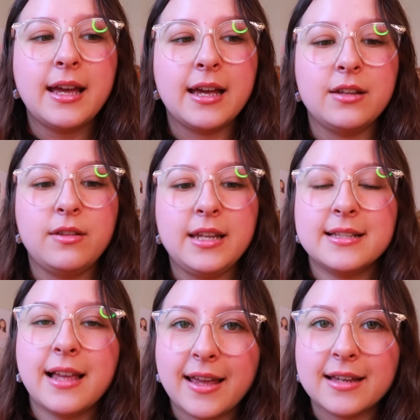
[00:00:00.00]
and
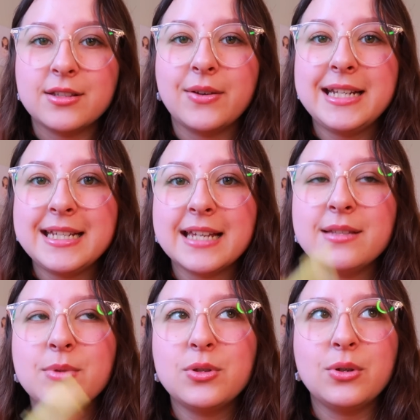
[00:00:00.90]
things like that. So I need to get
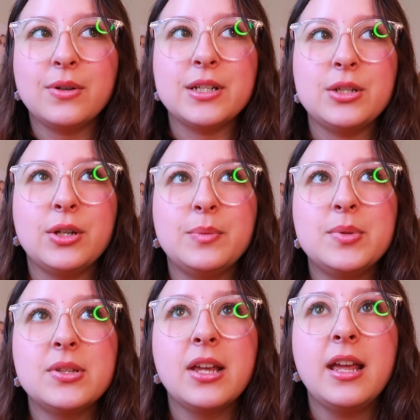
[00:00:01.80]
some storage
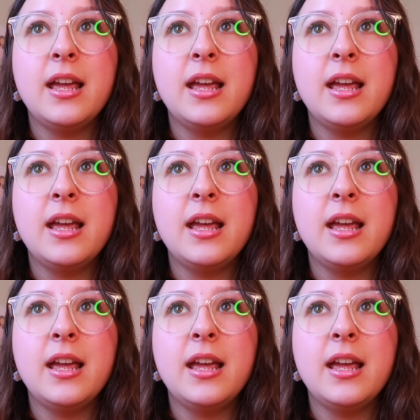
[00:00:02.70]
tubs.